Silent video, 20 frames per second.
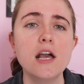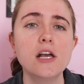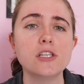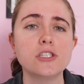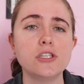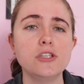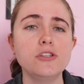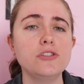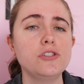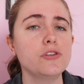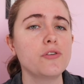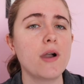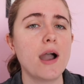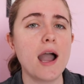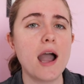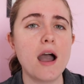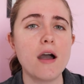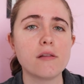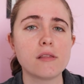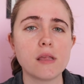So you do
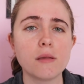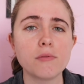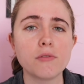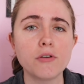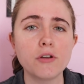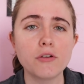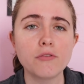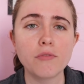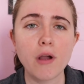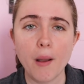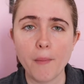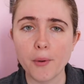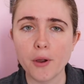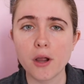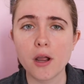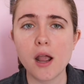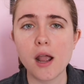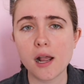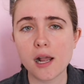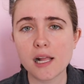have some sort of
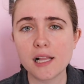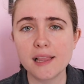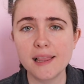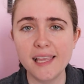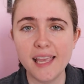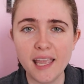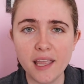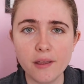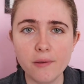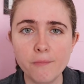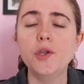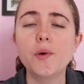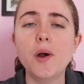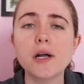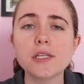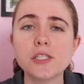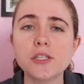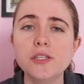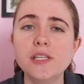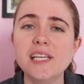rubber cleat. You
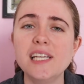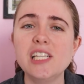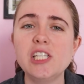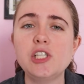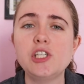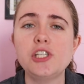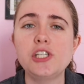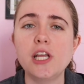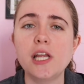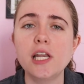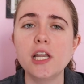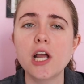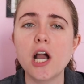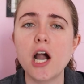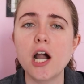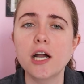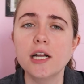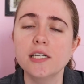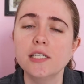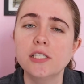also need shin
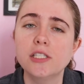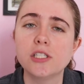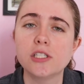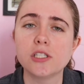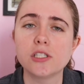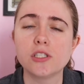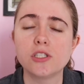guards.